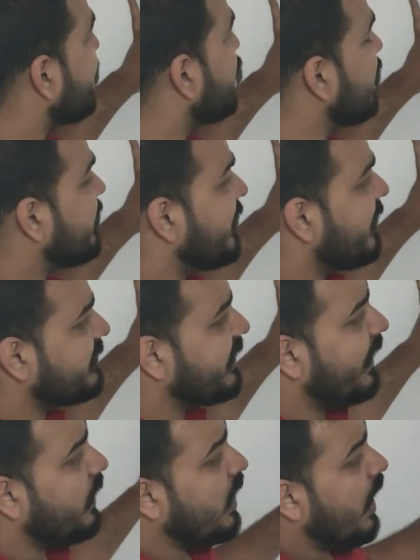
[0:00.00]
actually says
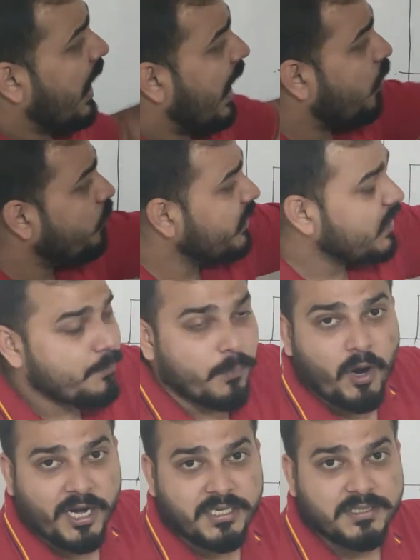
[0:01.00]
that how many
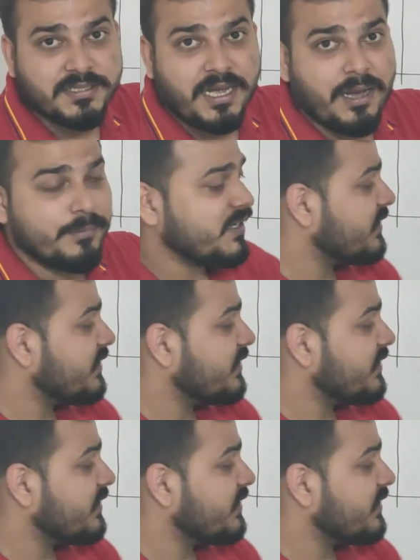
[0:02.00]
points are